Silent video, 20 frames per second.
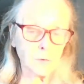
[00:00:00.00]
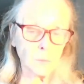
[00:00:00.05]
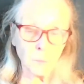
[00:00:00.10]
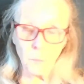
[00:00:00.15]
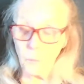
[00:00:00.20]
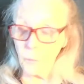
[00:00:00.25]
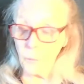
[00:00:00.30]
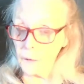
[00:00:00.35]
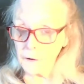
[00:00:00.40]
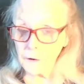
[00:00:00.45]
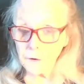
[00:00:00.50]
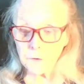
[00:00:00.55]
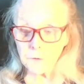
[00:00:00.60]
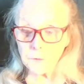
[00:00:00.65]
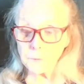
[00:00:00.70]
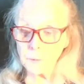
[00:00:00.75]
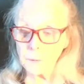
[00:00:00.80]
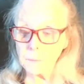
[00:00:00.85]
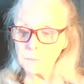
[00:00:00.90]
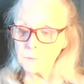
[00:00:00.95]
from one
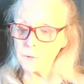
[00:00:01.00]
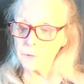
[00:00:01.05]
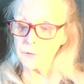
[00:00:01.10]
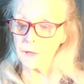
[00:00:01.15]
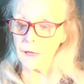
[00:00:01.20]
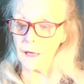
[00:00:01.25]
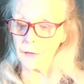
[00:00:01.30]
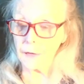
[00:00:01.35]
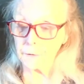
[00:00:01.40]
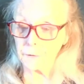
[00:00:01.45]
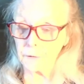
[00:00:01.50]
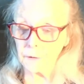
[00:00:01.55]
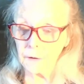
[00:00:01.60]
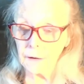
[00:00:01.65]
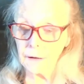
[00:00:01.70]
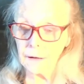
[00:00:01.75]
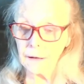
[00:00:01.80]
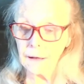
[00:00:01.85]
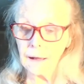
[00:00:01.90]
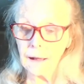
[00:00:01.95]
extreme to the other.
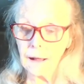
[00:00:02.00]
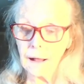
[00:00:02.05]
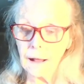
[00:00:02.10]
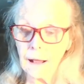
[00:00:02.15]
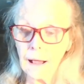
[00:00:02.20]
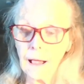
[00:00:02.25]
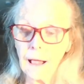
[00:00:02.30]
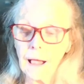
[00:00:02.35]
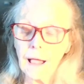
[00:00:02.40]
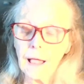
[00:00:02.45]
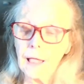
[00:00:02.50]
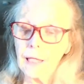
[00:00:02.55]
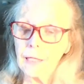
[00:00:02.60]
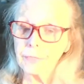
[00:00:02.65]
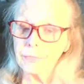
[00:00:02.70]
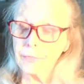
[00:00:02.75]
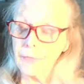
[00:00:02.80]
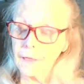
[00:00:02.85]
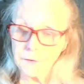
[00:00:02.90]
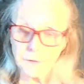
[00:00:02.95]

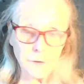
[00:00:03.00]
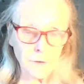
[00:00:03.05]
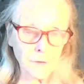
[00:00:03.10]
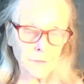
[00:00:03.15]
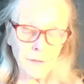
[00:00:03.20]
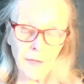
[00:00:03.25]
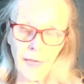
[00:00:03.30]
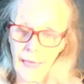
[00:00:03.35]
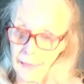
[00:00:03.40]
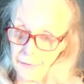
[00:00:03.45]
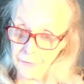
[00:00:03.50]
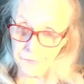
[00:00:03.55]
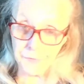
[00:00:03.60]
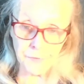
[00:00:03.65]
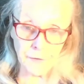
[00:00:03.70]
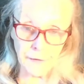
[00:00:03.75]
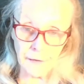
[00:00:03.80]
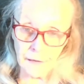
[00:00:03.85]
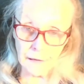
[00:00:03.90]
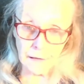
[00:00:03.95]
They just can't
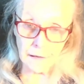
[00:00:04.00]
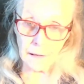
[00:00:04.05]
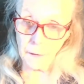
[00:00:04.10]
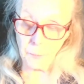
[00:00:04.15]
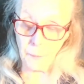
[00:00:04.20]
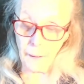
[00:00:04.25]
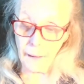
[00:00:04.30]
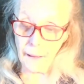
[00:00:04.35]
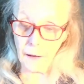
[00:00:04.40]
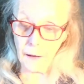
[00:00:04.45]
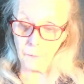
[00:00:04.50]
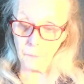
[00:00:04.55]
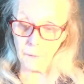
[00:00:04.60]
see any gray